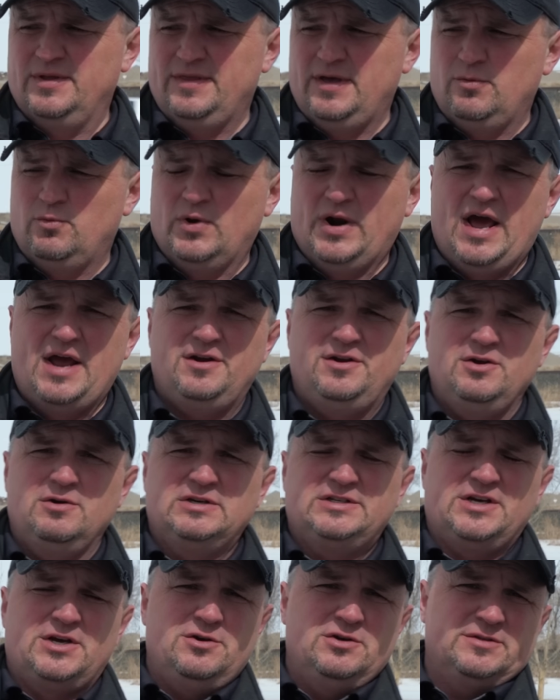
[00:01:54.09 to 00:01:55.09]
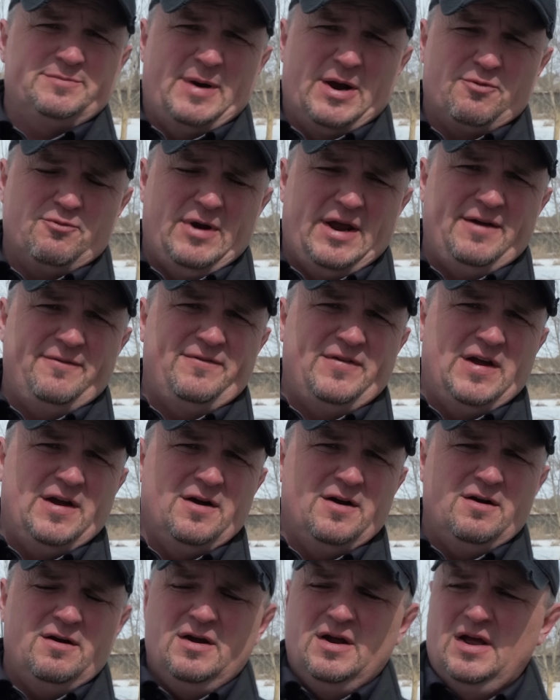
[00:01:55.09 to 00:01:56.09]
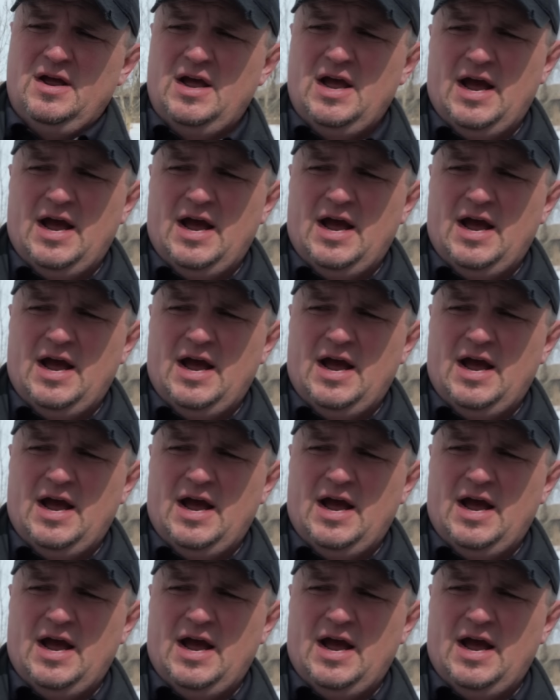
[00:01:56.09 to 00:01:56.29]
And then what I do is I use my ring finger